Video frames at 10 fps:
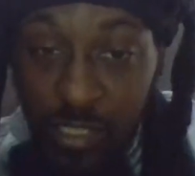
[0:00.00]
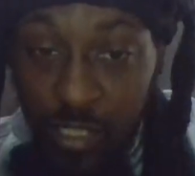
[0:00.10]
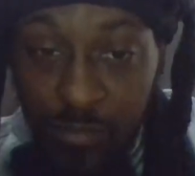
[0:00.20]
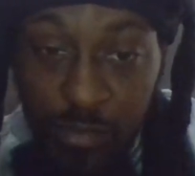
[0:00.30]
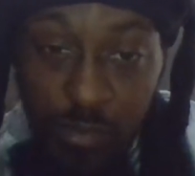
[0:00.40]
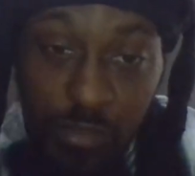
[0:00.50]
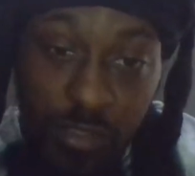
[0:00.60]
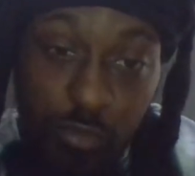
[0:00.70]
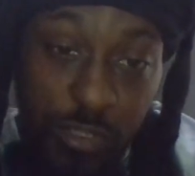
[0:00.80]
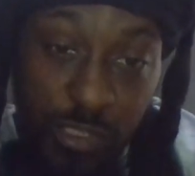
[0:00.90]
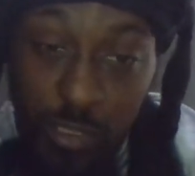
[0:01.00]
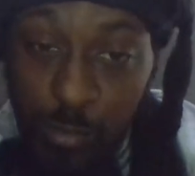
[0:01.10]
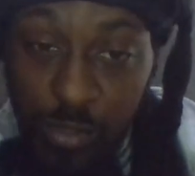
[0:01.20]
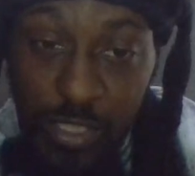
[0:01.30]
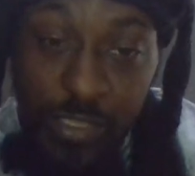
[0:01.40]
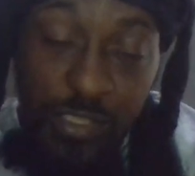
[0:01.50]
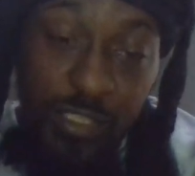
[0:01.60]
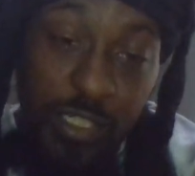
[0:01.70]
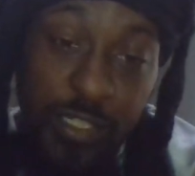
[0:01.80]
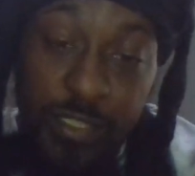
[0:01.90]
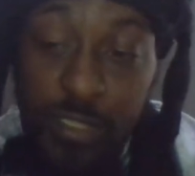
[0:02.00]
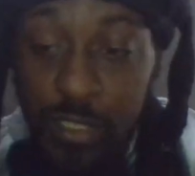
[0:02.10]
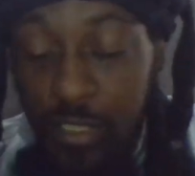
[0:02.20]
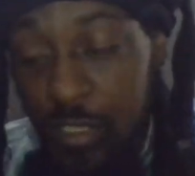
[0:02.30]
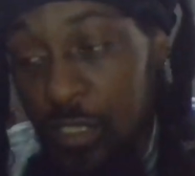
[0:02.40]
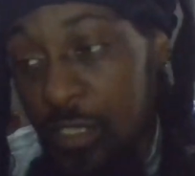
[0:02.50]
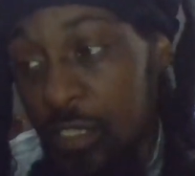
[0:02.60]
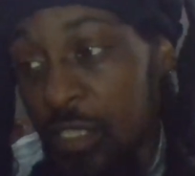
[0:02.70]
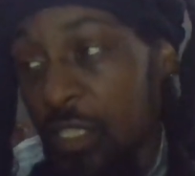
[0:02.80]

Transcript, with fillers: governors, which is almost like the same thing.